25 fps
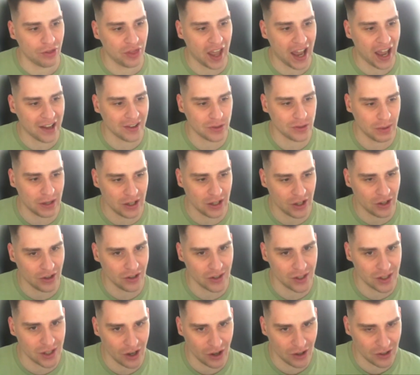That's when you can
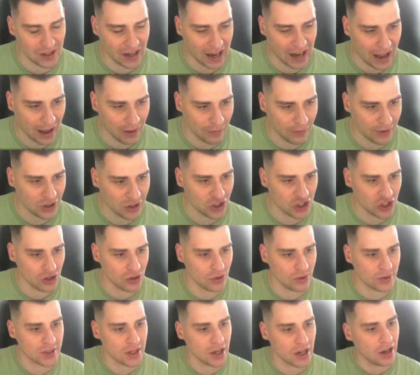start to have
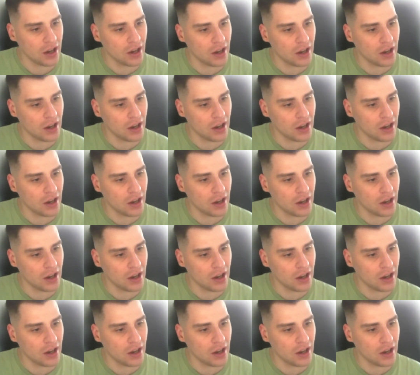issues.